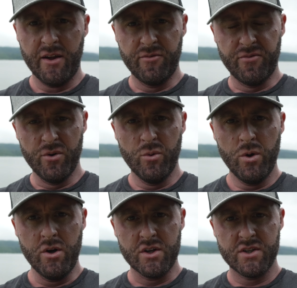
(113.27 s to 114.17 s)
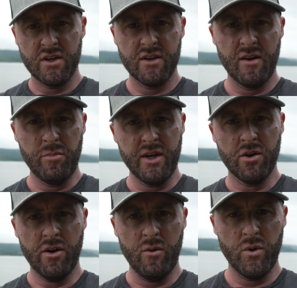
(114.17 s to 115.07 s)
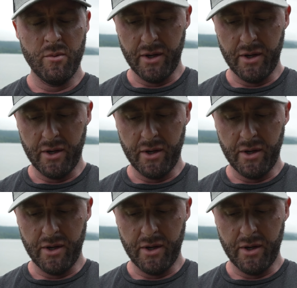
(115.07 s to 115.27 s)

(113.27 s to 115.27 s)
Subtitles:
how the foil works and being on it and where your